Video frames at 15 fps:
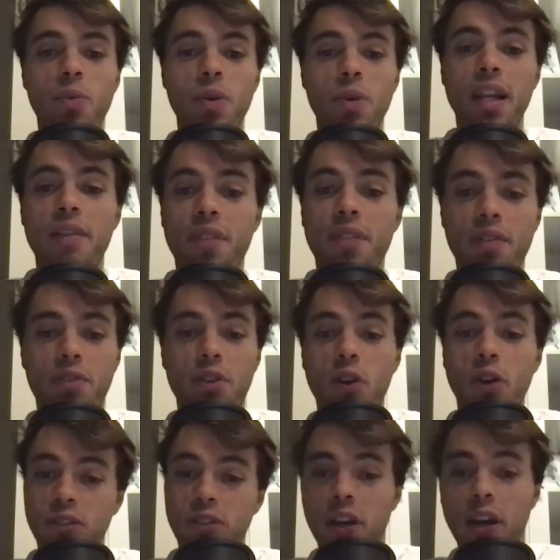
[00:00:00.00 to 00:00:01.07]
We lived there for a
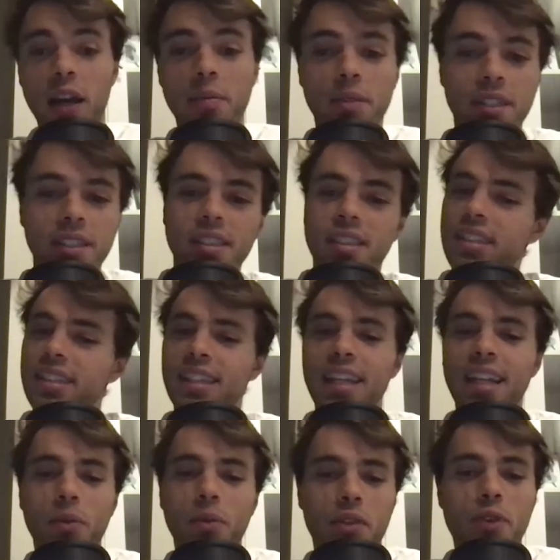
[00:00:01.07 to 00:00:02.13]
long time, and
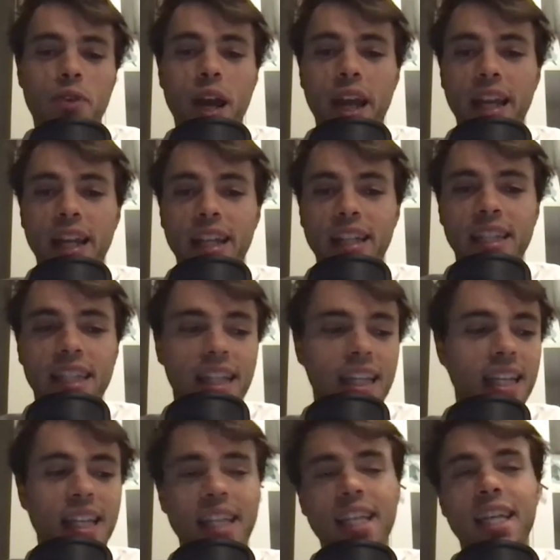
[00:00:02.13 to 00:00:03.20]
dealing with the rain and
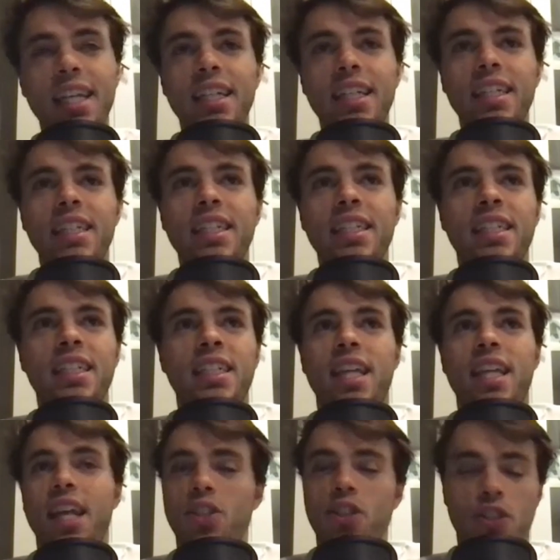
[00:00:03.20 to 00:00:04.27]

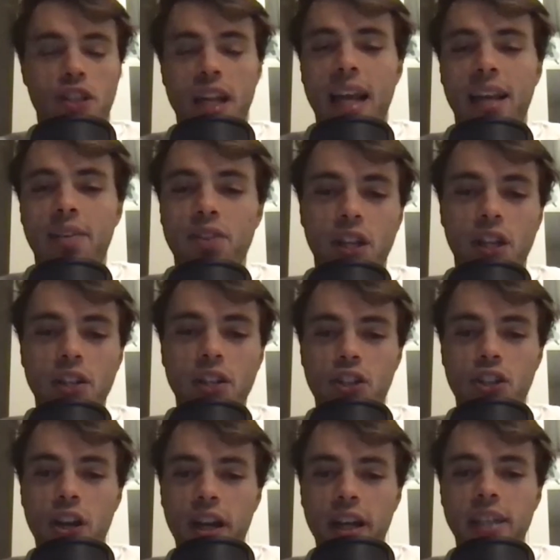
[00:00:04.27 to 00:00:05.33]
just the lack of
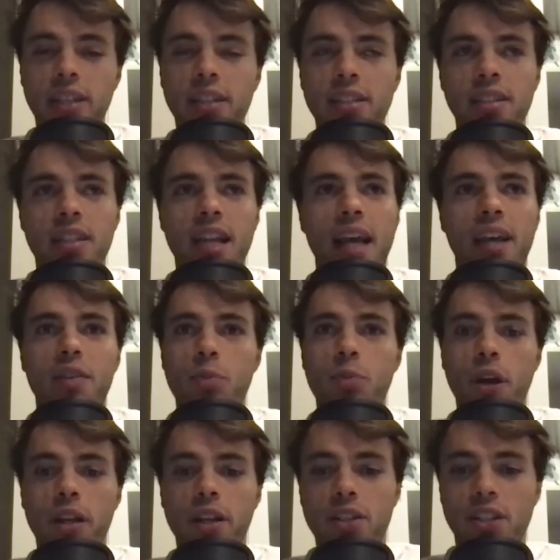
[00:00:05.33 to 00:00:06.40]
sunshine and lack of
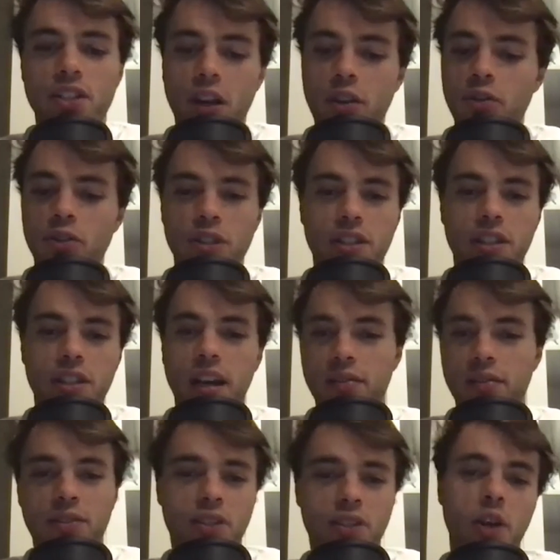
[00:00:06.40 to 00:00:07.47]
brightness in general is
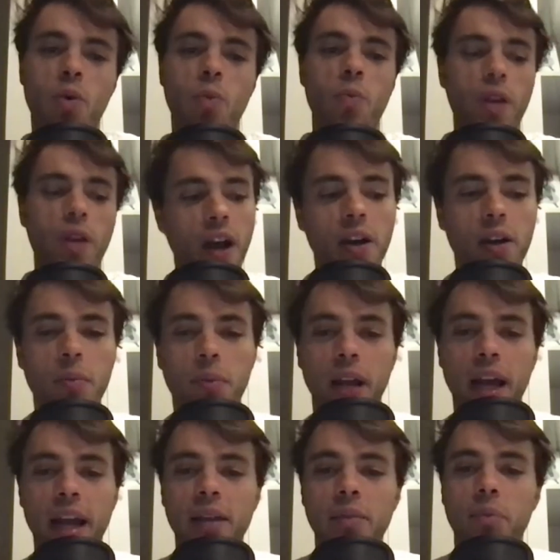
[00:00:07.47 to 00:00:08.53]
tough. So we can't
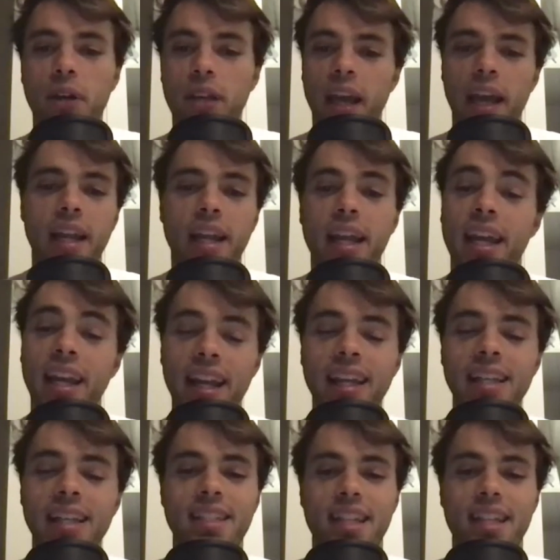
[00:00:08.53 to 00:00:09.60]
complain, but yeah, it
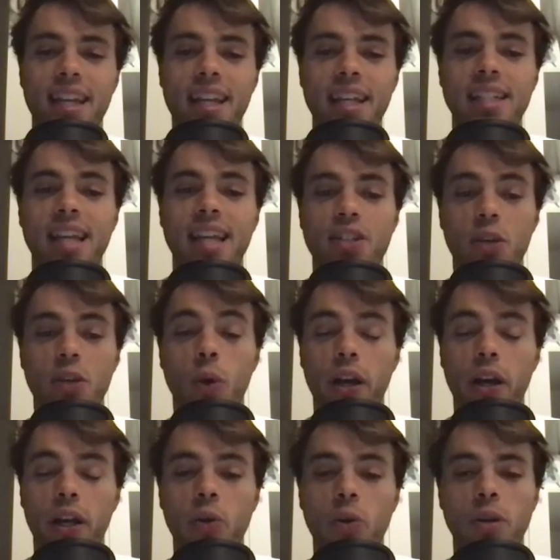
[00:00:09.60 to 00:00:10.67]
is actually
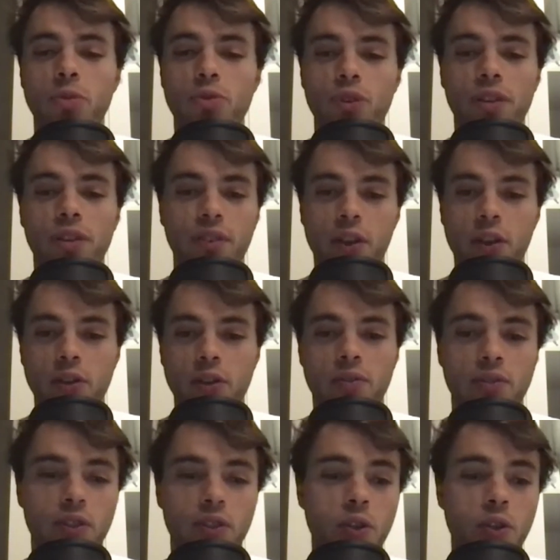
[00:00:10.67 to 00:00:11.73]
quite cold in Madrid. For those of
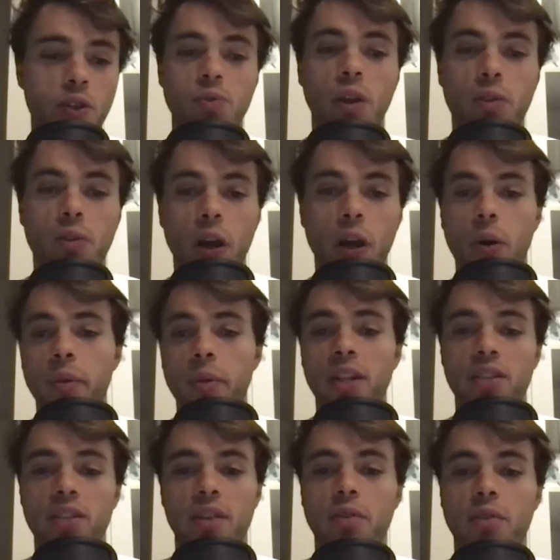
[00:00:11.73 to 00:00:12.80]
you who don't know, I mean,
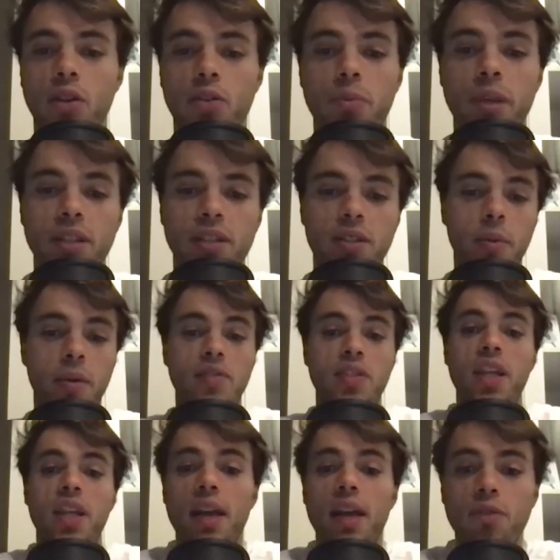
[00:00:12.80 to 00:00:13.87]
it's 700 meters above
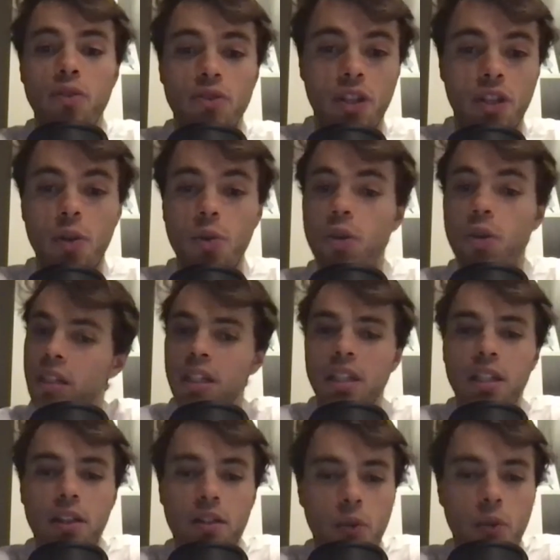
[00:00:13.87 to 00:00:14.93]
sea level. So
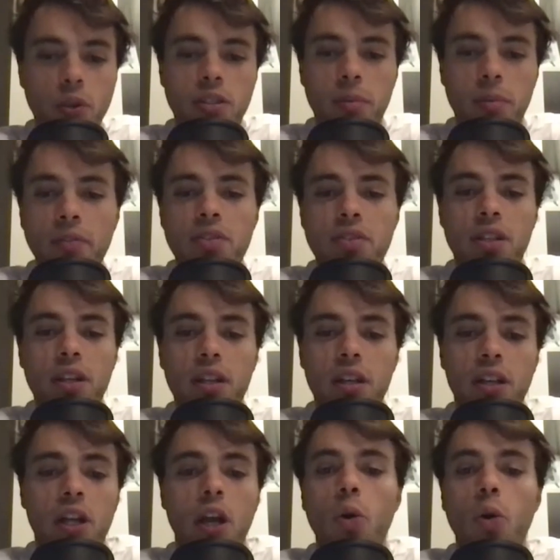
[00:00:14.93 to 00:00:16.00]
the winter months
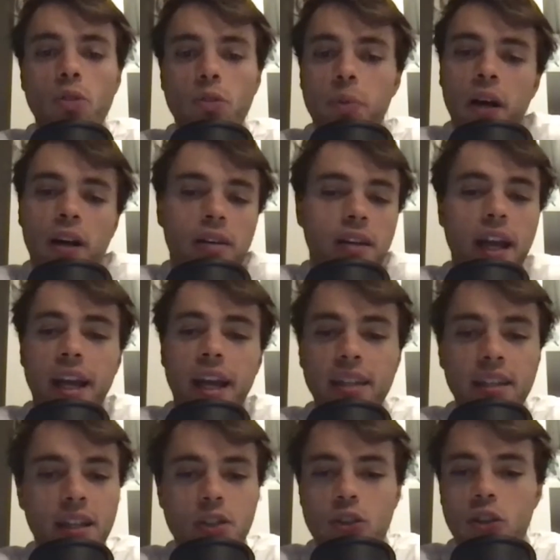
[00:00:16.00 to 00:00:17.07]
are cold, but hey,
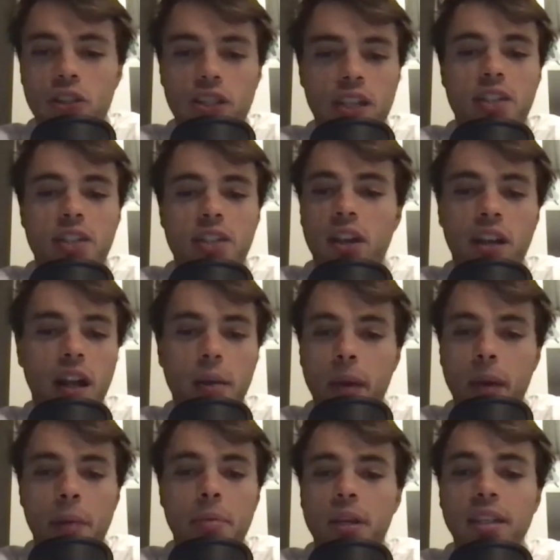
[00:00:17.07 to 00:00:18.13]
as long as there's sun, I'm
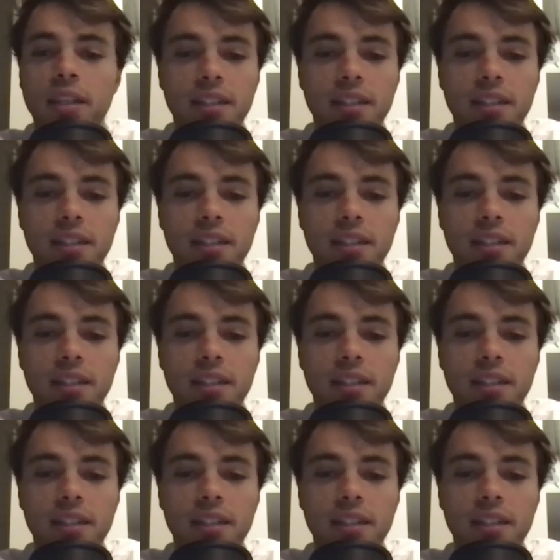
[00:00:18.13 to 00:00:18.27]
happy.